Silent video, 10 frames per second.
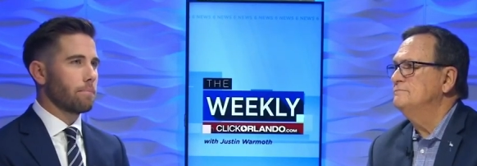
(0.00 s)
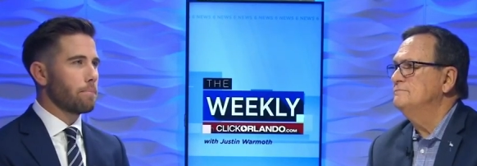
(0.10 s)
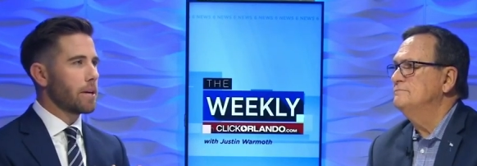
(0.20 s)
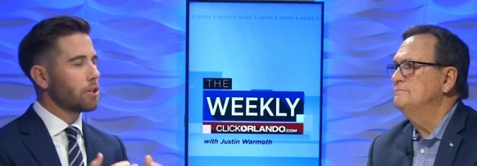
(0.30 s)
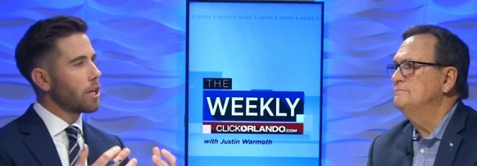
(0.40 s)

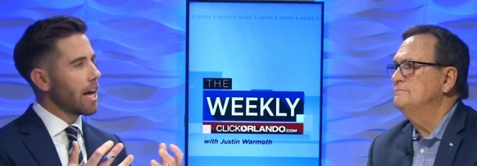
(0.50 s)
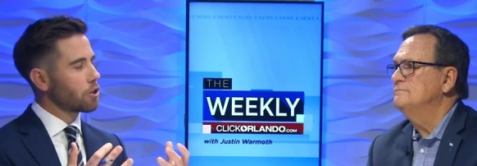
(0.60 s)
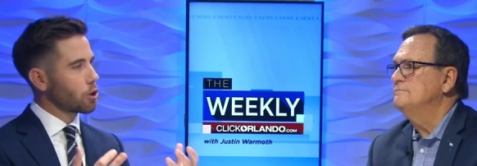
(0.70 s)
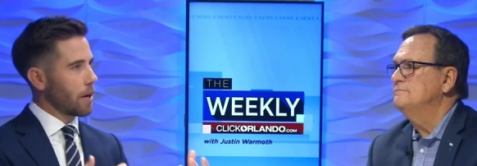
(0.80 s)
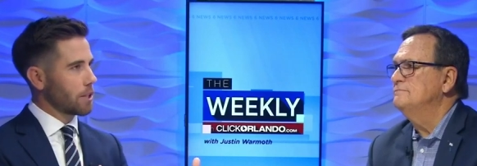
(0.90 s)
Speaker 1: be
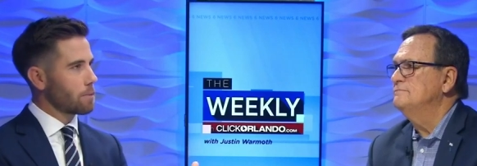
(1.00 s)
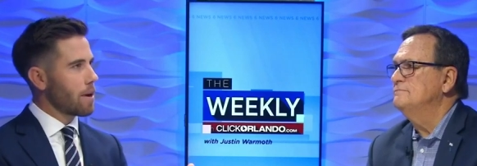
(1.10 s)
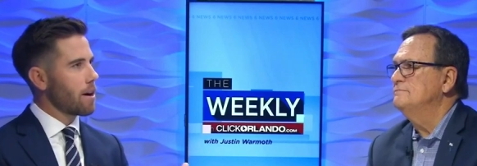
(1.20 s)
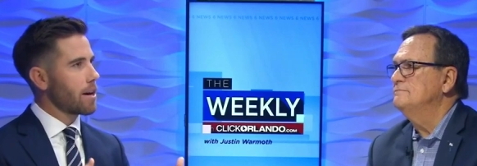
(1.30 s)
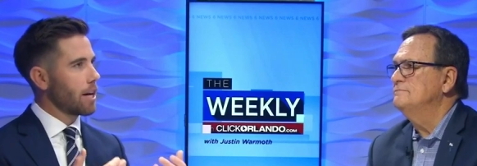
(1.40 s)
as
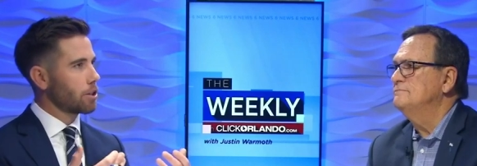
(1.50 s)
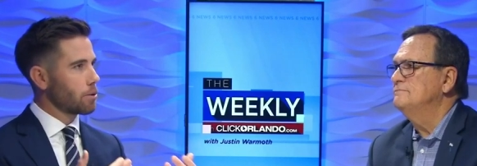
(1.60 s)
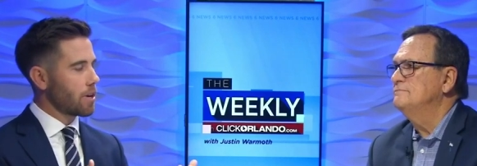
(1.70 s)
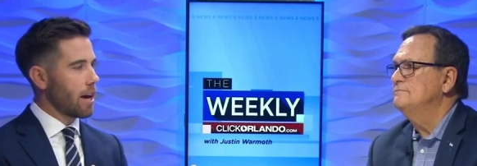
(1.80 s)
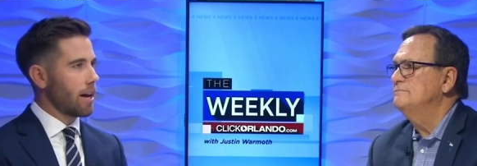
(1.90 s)
transparent as
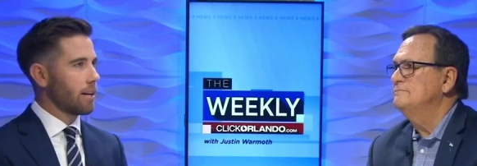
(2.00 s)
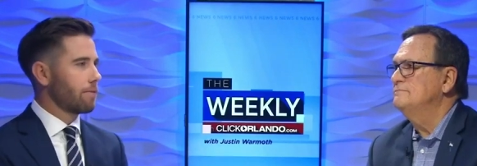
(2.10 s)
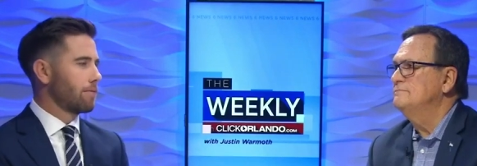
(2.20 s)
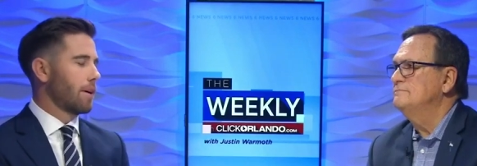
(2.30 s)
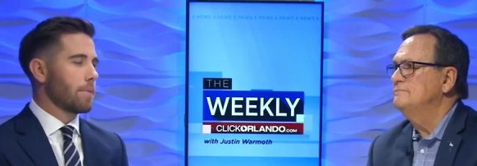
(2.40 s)
you can if
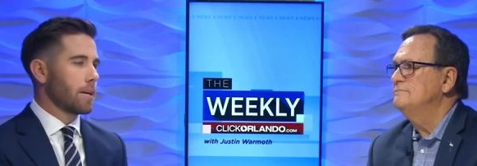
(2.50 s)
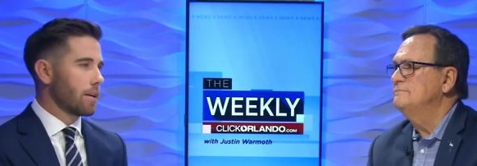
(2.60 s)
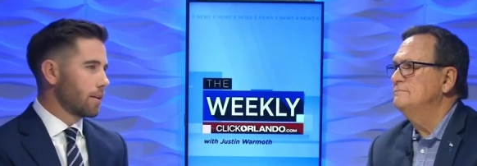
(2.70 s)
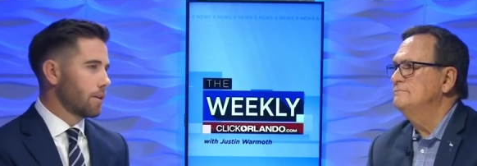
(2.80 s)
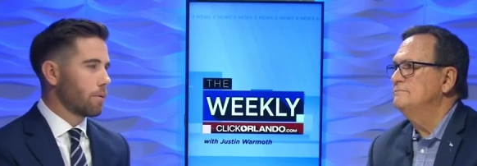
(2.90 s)
i mean
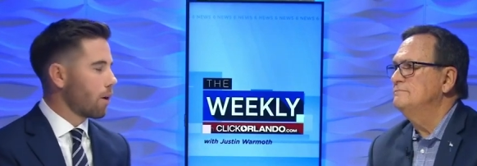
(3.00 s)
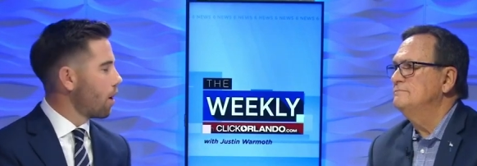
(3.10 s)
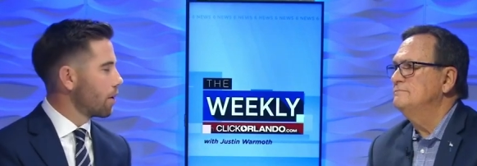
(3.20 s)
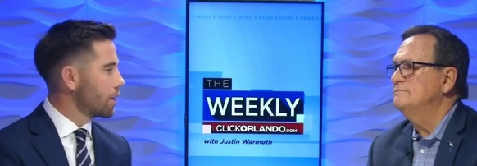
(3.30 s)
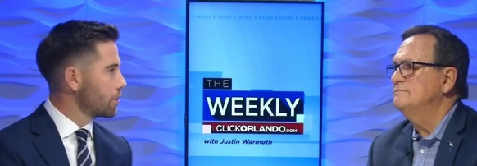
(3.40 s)
you are
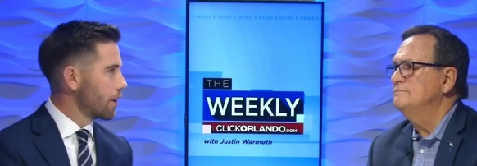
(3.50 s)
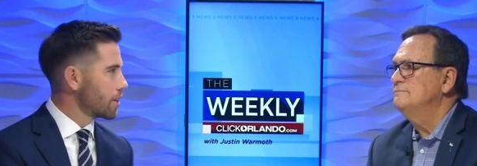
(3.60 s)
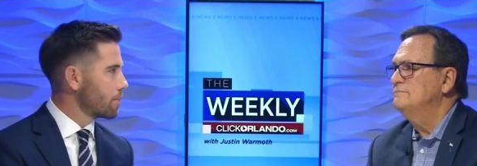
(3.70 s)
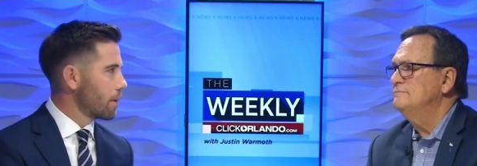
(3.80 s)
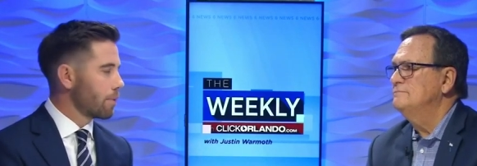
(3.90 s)
already
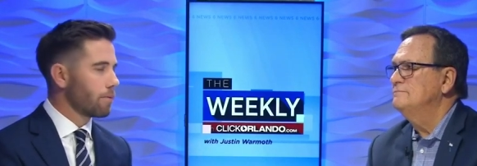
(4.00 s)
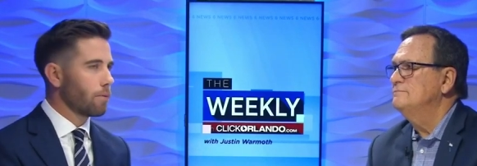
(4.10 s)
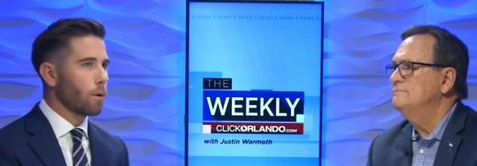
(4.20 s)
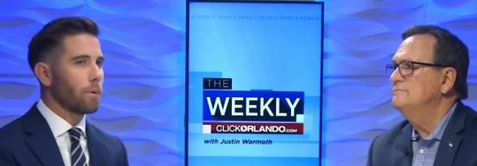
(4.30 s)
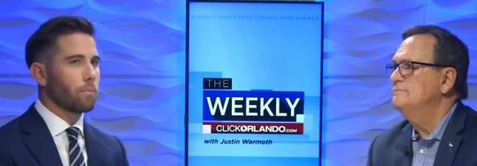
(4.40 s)
transparent
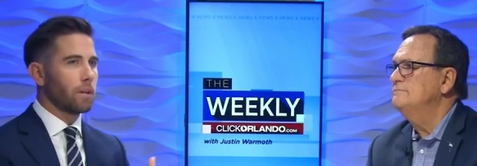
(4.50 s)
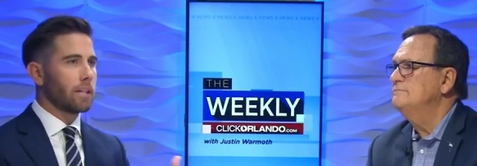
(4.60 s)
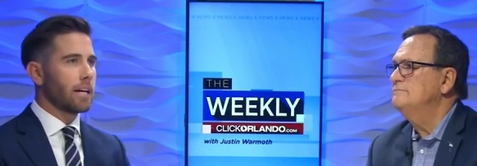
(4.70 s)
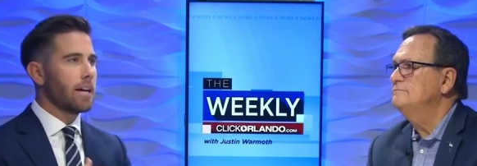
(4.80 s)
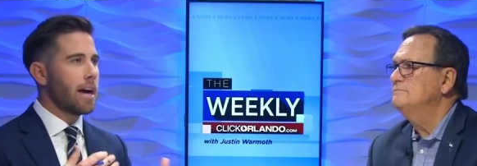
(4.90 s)
before but
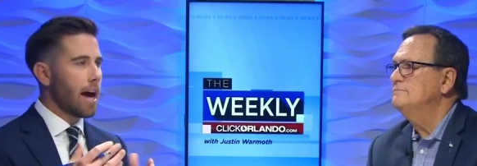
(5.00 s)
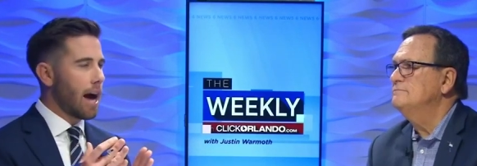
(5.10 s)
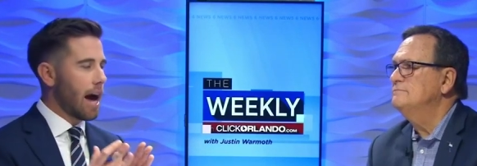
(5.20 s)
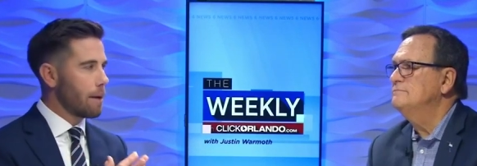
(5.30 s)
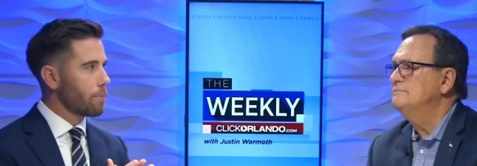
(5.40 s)
really
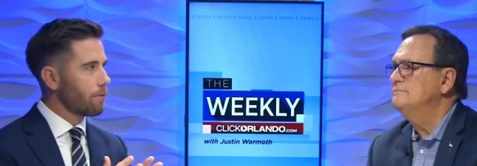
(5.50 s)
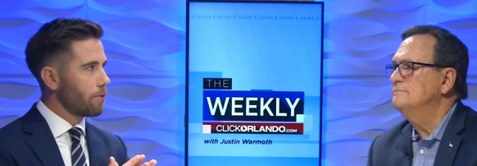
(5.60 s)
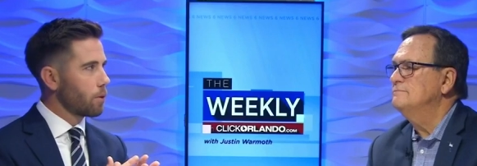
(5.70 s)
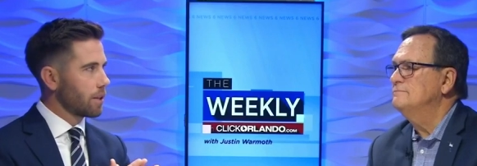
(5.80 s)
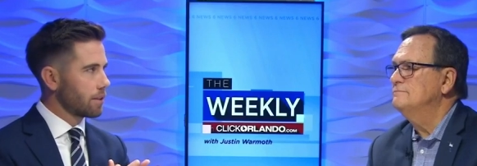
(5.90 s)
hyper
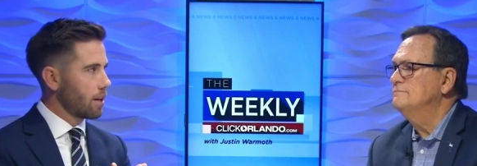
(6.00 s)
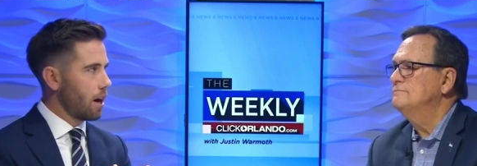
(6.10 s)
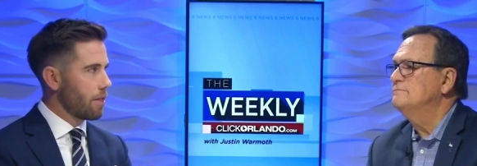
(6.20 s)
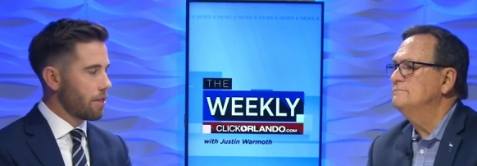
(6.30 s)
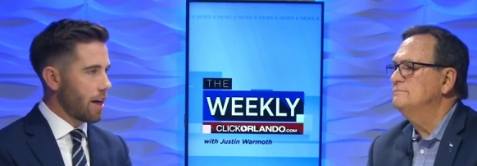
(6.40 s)
focused
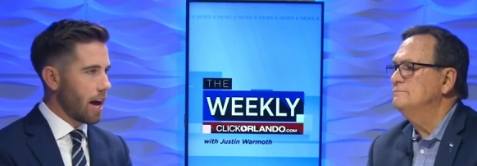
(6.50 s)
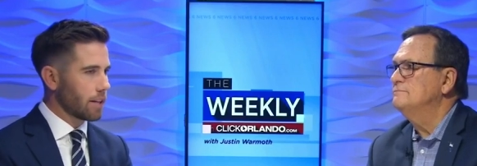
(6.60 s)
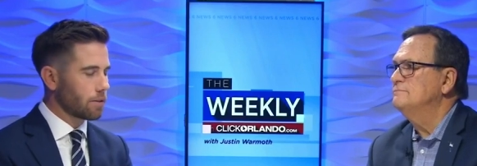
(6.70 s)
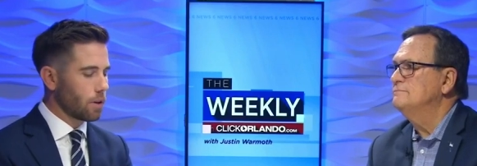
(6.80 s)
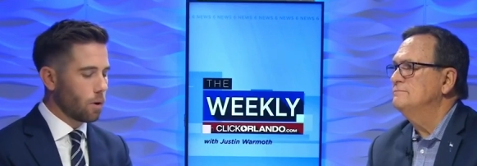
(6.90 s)
on
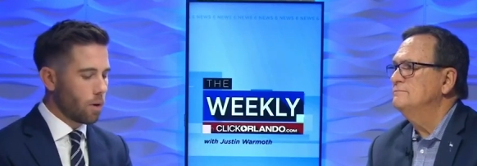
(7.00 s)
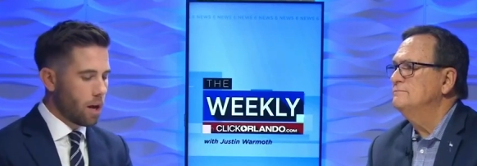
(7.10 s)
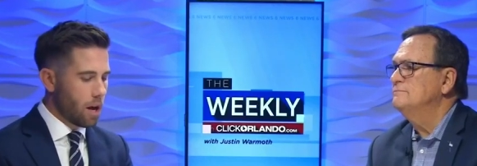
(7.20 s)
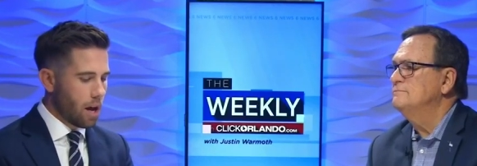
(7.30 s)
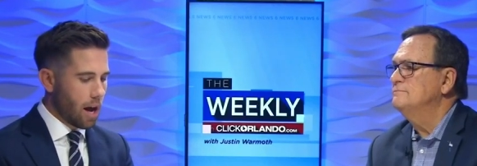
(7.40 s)
that. So
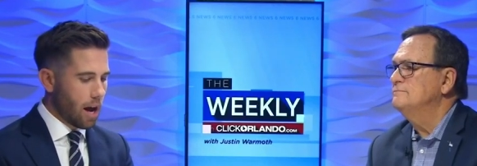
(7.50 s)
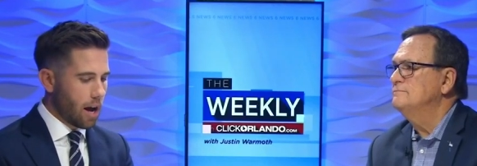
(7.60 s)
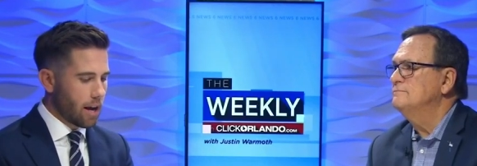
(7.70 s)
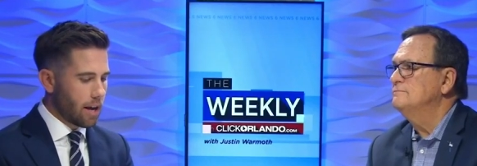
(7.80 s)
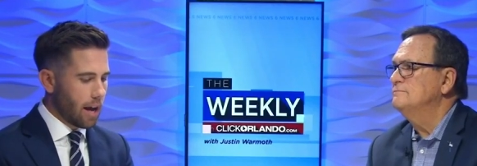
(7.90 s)

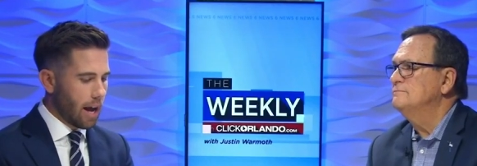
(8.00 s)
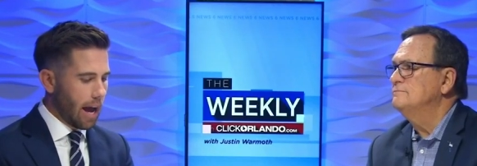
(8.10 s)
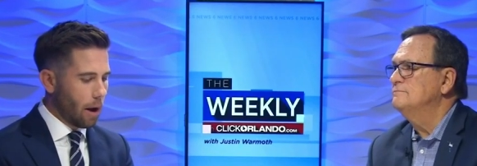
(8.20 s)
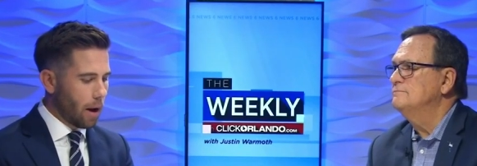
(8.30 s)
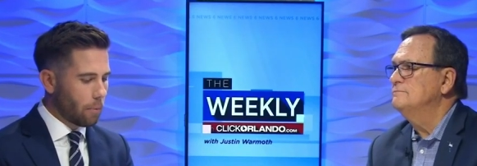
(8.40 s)
uh,
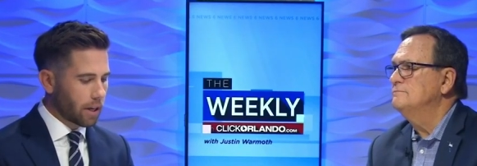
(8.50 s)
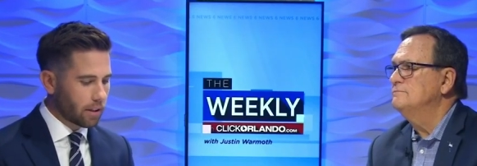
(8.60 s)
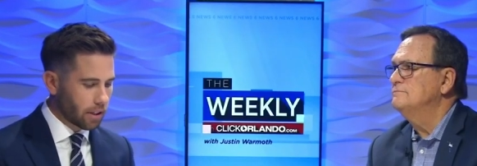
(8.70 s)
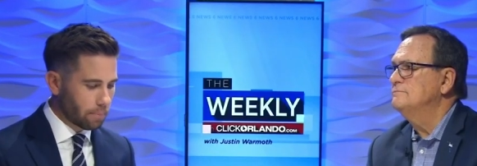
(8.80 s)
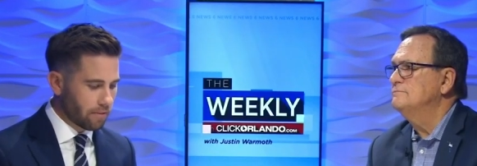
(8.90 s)
I, I want
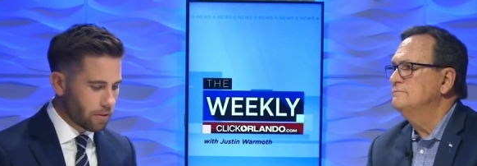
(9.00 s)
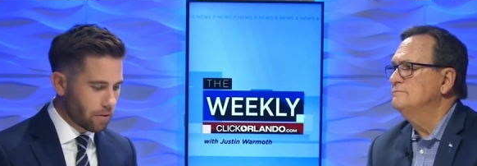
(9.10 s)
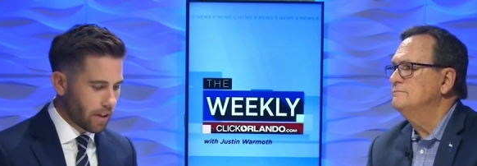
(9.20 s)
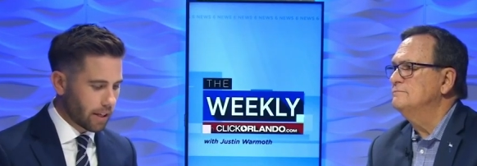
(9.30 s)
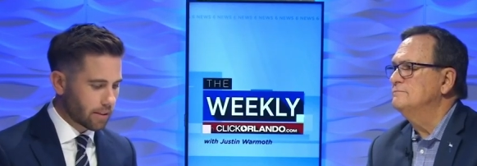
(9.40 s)
to clear up a few
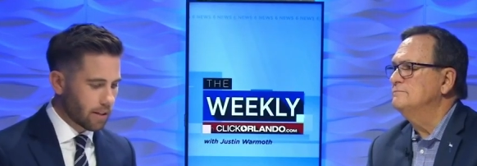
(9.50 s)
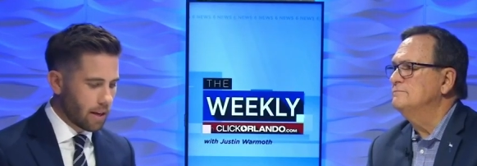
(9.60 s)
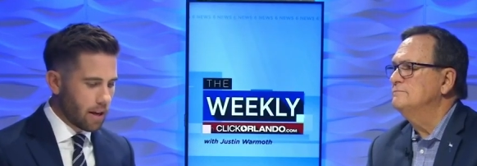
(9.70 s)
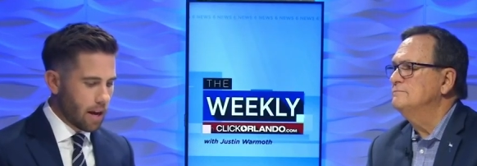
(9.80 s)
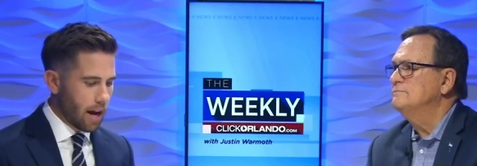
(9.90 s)
things.
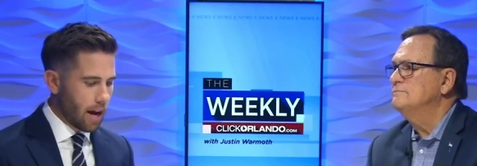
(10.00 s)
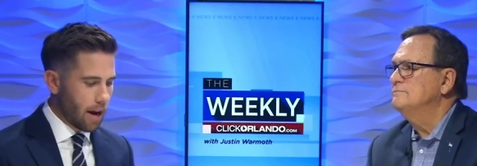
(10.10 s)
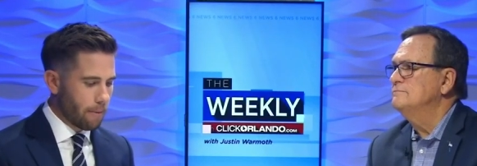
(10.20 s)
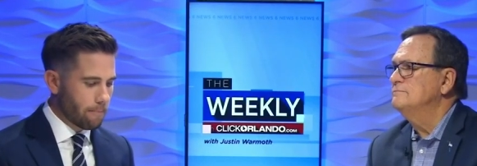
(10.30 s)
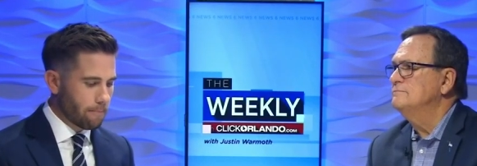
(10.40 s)

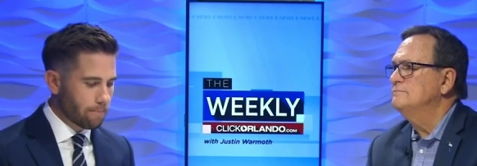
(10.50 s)
Um,